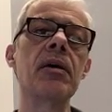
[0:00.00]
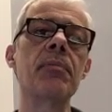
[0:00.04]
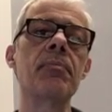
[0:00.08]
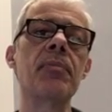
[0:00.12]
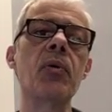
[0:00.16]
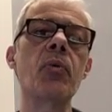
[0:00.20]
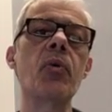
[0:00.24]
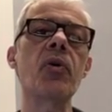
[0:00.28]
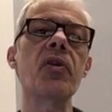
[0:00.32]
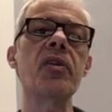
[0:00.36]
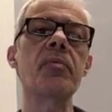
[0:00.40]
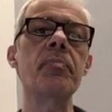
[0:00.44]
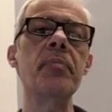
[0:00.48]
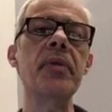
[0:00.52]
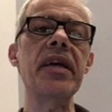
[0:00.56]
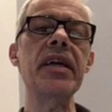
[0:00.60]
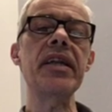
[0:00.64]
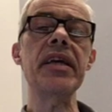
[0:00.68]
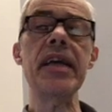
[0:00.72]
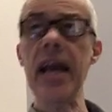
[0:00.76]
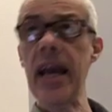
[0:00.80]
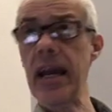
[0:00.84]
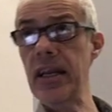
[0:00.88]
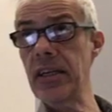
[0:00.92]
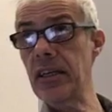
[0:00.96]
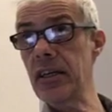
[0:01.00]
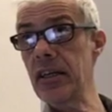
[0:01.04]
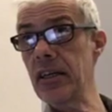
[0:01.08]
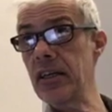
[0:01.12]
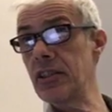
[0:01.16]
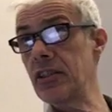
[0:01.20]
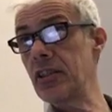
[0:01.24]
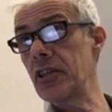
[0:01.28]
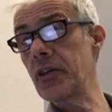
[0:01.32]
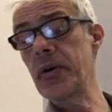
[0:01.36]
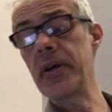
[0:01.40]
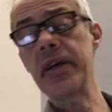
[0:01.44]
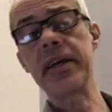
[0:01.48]
But what the mediator is
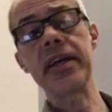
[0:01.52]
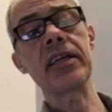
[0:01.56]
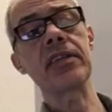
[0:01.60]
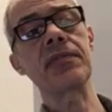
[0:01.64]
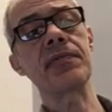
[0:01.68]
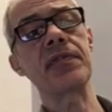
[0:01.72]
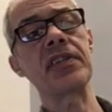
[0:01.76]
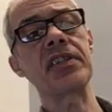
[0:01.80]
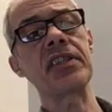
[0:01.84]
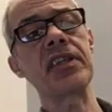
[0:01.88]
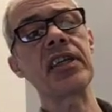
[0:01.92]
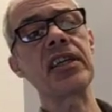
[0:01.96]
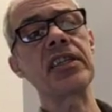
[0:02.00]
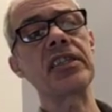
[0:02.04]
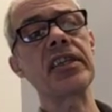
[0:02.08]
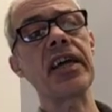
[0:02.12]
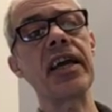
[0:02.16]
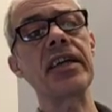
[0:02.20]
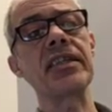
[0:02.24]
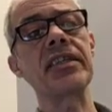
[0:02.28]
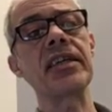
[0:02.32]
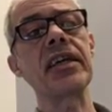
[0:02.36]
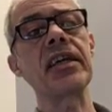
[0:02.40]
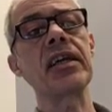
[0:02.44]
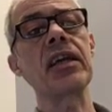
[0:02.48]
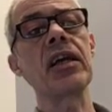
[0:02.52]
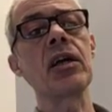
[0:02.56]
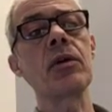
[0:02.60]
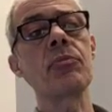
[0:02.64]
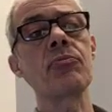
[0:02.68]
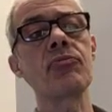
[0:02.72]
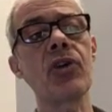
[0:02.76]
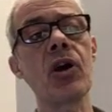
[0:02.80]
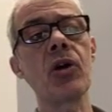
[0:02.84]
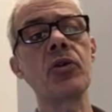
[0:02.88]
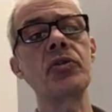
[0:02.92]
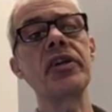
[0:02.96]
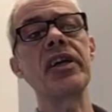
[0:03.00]
doing is facilitating
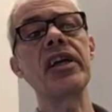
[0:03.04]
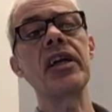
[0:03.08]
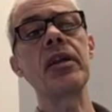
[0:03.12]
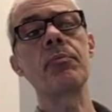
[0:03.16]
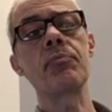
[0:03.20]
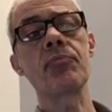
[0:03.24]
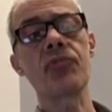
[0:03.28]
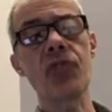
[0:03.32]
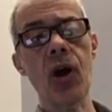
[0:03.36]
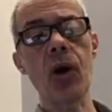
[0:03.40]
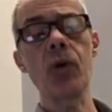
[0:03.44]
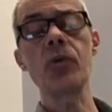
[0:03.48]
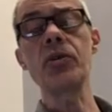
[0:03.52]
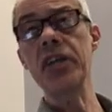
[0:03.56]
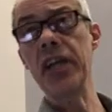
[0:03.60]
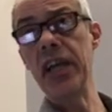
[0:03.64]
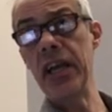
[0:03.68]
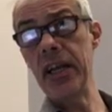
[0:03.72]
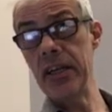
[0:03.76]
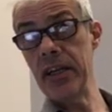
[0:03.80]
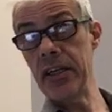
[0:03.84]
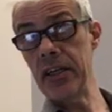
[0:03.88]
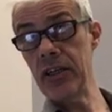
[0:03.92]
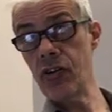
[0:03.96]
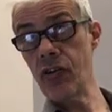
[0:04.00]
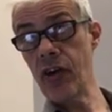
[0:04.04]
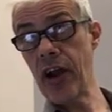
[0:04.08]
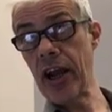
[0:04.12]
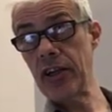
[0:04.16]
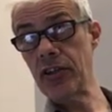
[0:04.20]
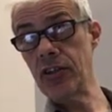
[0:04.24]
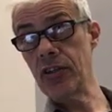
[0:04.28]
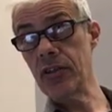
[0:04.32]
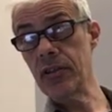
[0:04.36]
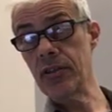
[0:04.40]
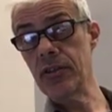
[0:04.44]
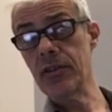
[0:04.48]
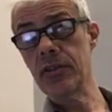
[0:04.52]
protein protein
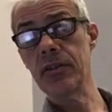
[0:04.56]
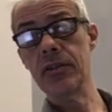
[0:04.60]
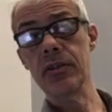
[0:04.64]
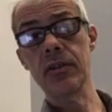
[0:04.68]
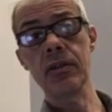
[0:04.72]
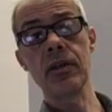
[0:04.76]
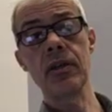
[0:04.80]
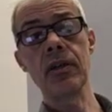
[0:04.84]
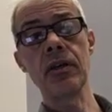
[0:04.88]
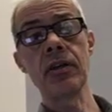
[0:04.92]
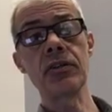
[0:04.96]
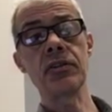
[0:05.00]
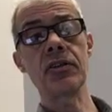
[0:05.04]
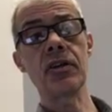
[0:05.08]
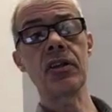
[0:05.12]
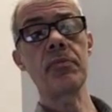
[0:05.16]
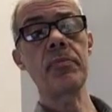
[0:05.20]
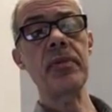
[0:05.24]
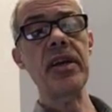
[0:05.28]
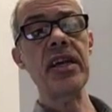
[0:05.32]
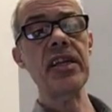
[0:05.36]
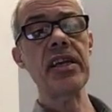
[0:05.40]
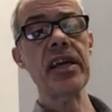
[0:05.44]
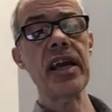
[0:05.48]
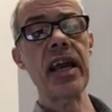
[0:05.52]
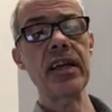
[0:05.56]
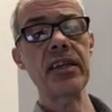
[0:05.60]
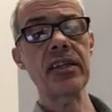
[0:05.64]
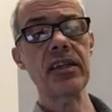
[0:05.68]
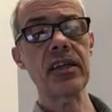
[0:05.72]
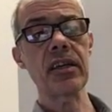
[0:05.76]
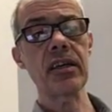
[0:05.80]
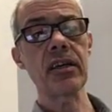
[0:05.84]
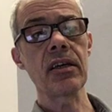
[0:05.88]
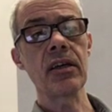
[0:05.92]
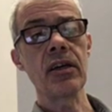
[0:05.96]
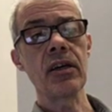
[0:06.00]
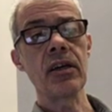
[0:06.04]
interactions. So the
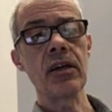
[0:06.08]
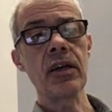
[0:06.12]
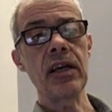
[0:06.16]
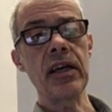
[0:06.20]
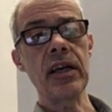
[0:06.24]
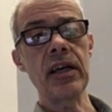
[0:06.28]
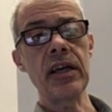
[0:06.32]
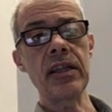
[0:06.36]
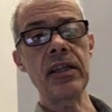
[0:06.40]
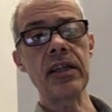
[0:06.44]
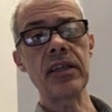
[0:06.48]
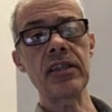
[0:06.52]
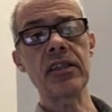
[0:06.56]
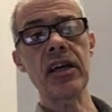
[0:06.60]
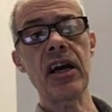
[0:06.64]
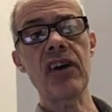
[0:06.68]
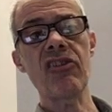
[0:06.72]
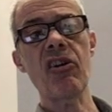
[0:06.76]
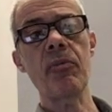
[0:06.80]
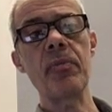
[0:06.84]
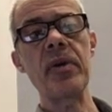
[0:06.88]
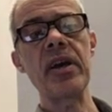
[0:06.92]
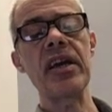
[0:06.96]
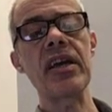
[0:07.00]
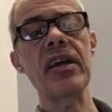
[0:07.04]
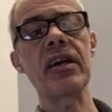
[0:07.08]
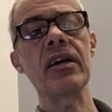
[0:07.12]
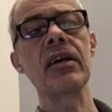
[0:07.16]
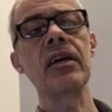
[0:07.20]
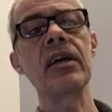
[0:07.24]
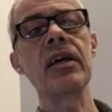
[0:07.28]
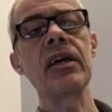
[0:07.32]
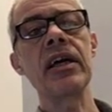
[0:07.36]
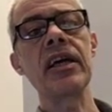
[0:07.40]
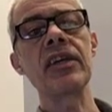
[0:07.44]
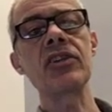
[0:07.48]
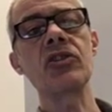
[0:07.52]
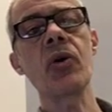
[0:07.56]
mediator in this diagram here
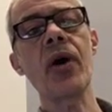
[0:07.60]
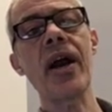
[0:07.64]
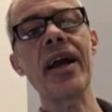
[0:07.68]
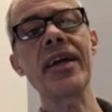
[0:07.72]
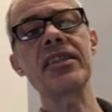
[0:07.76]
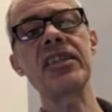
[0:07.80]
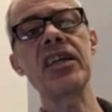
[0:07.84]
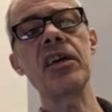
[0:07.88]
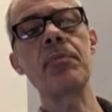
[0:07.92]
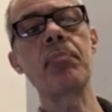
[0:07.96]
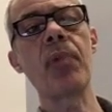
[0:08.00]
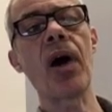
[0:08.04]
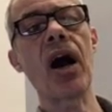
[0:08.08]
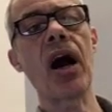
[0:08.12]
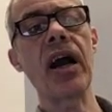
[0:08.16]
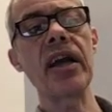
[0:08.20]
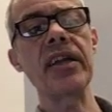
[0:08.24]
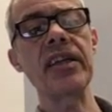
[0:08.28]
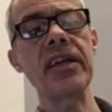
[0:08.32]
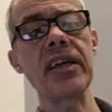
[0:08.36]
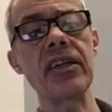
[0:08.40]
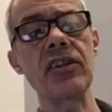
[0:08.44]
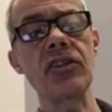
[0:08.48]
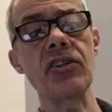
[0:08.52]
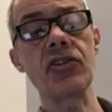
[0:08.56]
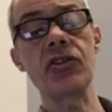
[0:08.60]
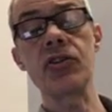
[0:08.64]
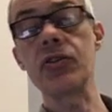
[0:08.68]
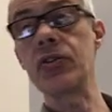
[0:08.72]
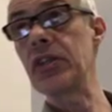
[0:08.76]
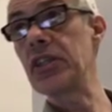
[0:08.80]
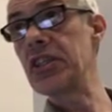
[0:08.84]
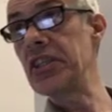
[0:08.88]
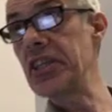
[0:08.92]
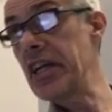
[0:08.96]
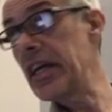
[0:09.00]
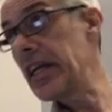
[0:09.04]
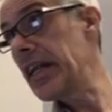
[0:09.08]
is not actually binding to
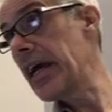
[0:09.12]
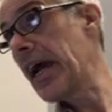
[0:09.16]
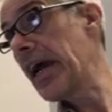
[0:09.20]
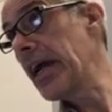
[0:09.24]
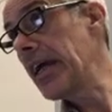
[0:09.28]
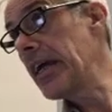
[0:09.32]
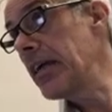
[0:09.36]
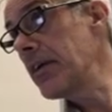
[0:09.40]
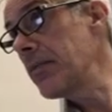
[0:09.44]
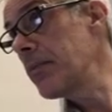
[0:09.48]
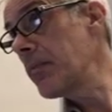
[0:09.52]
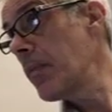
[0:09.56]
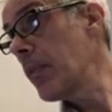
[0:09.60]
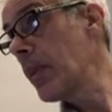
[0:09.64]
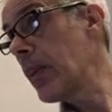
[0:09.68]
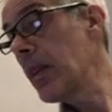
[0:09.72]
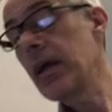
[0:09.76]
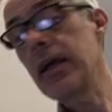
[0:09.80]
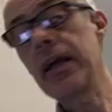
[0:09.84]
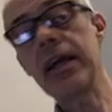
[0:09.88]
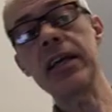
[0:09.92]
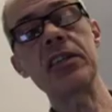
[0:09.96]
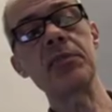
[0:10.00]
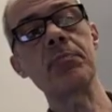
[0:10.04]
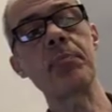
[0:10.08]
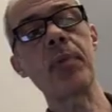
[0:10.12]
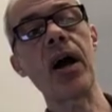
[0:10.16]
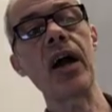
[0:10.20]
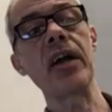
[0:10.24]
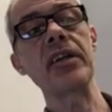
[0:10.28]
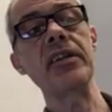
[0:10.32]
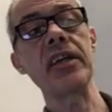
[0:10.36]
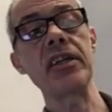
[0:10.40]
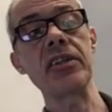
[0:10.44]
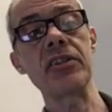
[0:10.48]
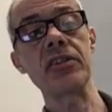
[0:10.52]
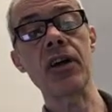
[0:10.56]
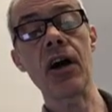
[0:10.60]
the DNA, it's
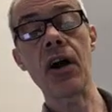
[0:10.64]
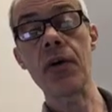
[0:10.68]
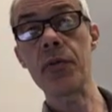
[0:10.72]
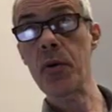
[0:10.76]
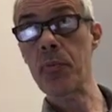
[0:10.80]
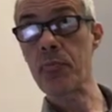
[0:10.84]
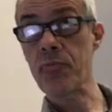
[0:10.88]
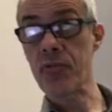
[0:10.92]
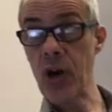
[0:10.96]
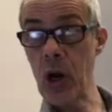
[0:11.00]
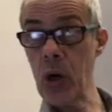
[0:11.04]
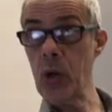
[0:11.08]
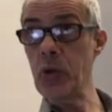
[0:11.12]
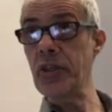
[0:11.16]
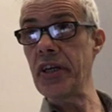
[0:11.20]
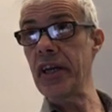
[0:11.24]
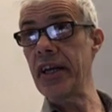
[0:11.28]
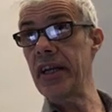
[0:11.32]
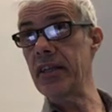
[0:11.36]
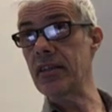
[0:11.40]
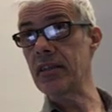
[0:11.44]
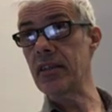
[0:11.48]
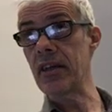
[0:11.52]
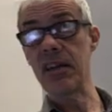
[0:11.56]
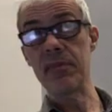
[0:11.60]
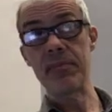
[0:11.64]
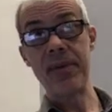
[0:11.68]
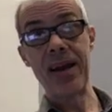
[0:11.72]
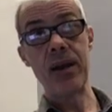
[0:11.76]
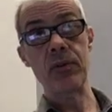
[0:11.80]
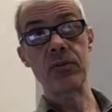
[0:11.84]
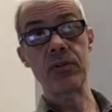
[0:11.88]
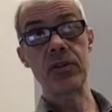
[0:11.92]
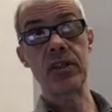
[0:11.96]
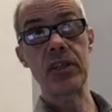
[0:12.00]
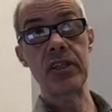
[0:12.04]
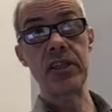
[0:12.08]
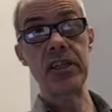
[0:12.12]
binding to other proteins that are
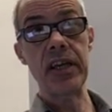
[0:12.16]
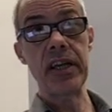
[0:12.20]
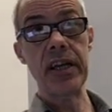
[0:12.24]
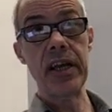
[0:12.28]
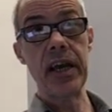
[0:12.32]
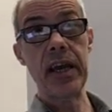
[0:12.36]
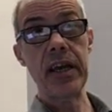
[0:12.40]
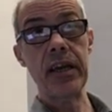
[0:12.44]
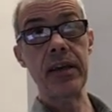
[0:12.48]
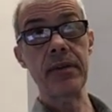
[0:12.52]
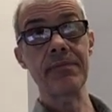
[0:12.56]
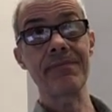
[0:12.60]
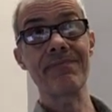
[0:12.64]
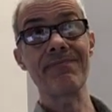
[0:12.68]
bound to the DNA.